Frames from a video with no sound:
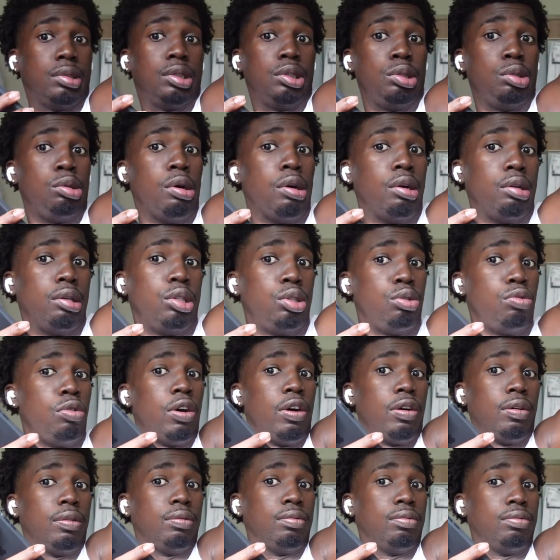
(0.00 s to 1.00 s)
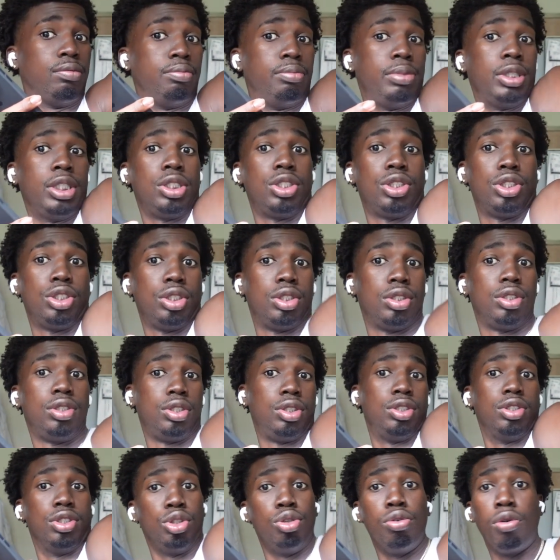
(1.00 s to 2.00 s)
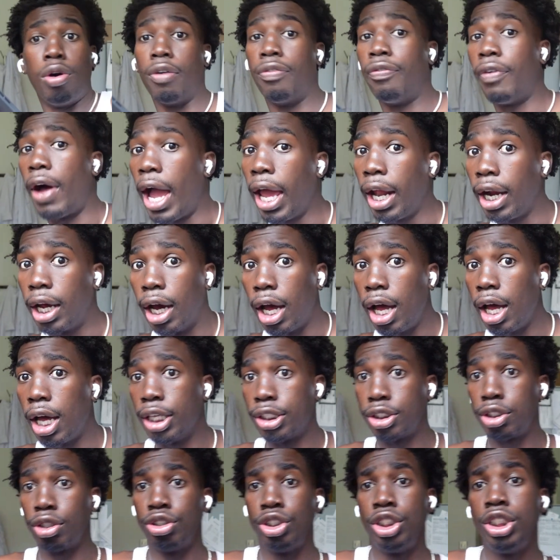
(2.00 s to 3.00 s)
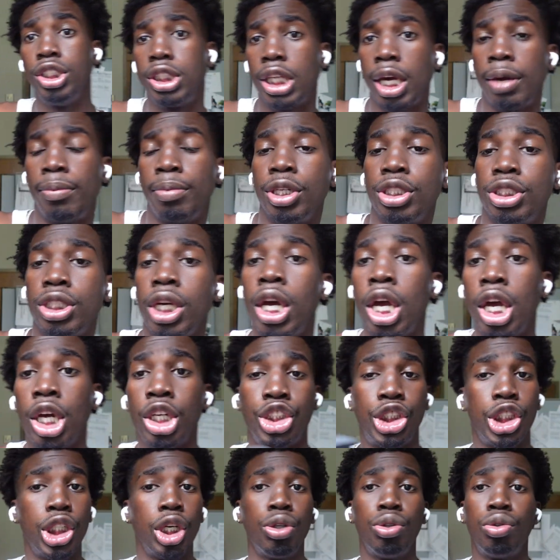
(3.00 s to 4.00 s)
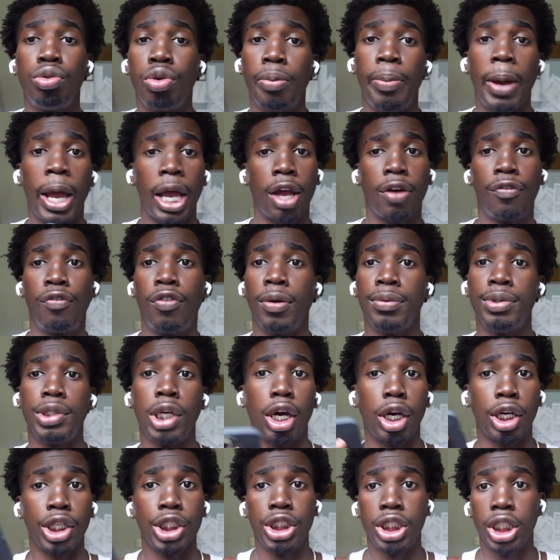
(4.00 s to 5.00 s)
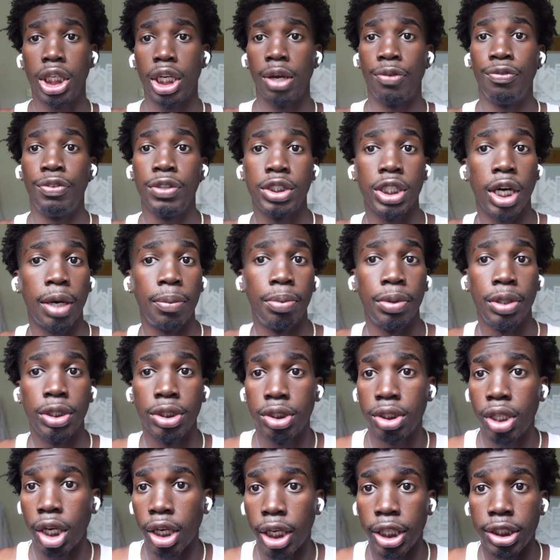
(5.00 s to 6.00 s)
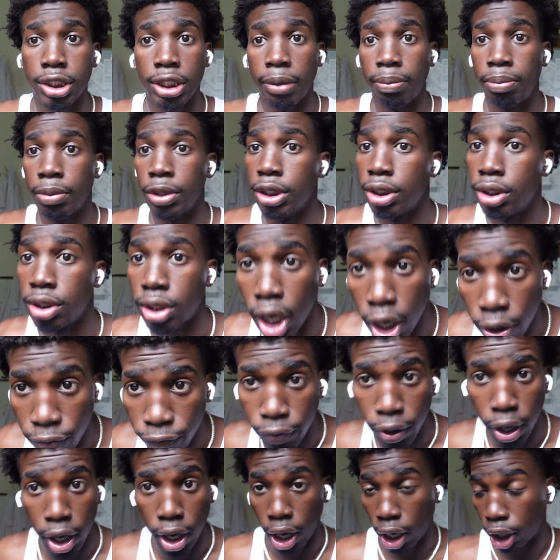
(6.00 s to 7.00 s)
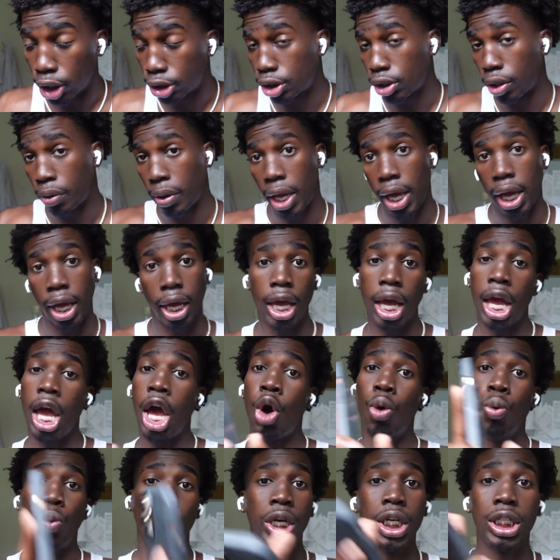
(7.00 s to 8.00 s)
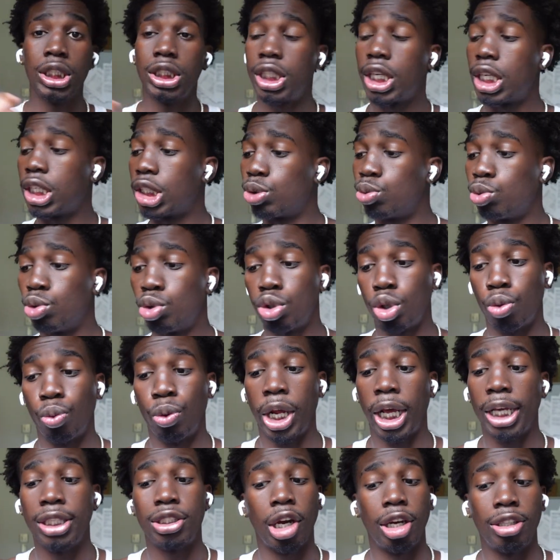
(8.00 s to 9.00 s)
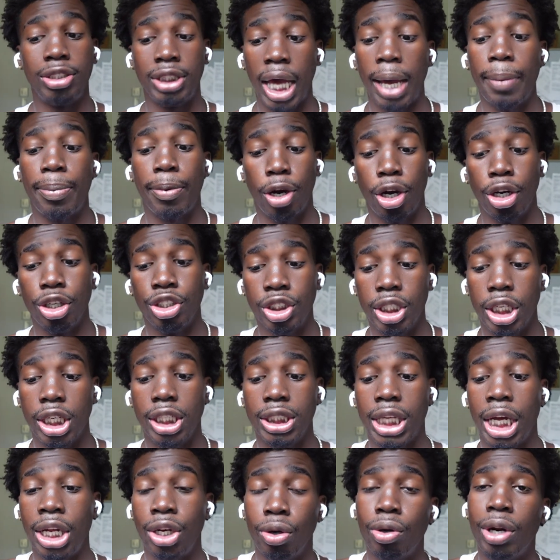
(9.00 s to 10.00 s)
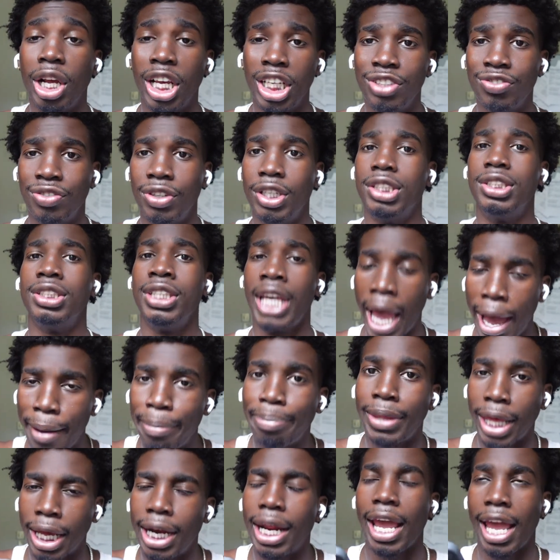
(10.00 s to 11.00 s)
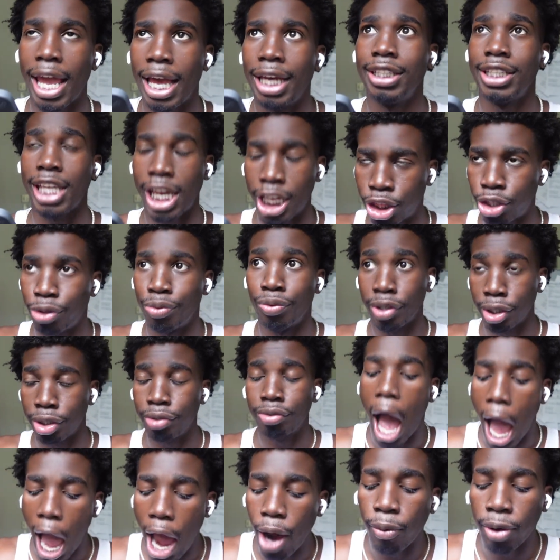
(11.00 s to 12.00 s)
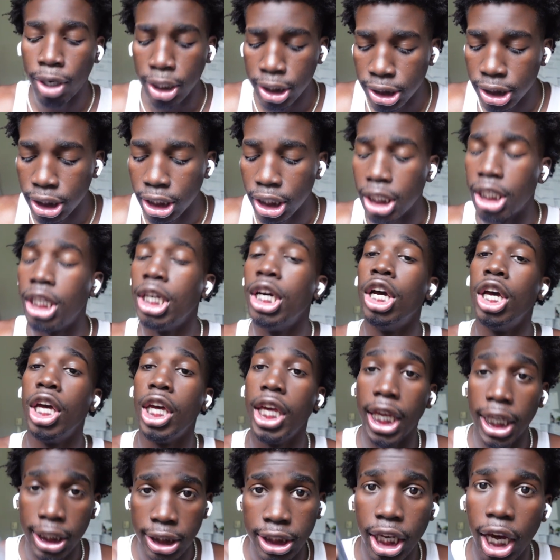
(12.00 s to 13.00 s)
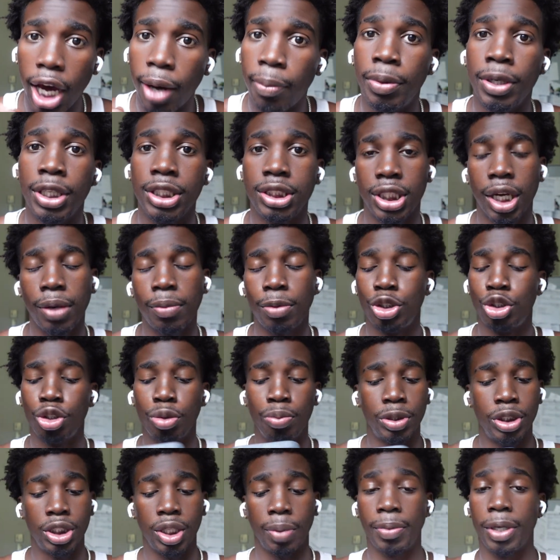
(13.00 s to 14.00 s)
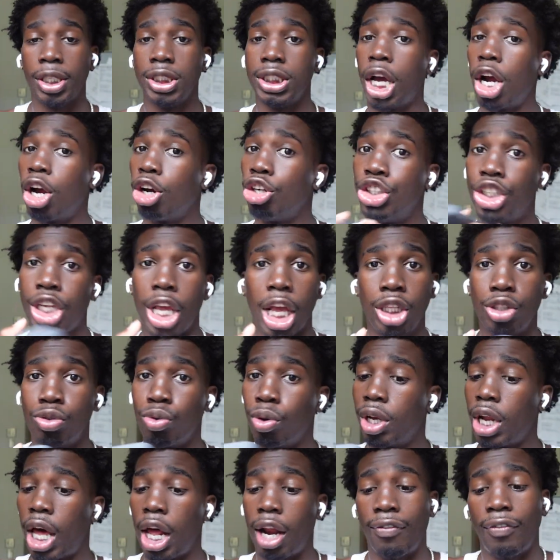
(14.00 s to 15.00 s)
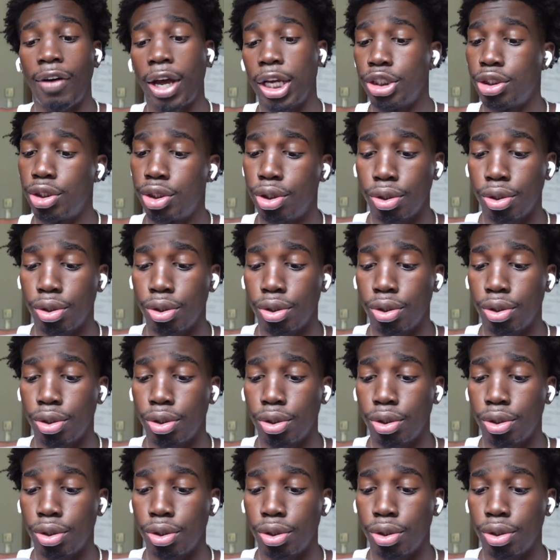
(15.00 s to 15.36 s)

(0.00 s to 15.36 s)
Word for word: You a bitch. You a fighter, huh? So she said, bitch, she don't do the back and forth talking shit. If it's up and it's stuck, it's up and it's stuck for her. So, hey, we need to see this reunion when they start tapping her shit, because I know they just going to tap that ass at the reunion. I want to see, is it up and it's stuck with you, Miss Jimmy? Because I heard she got into a lot of fights,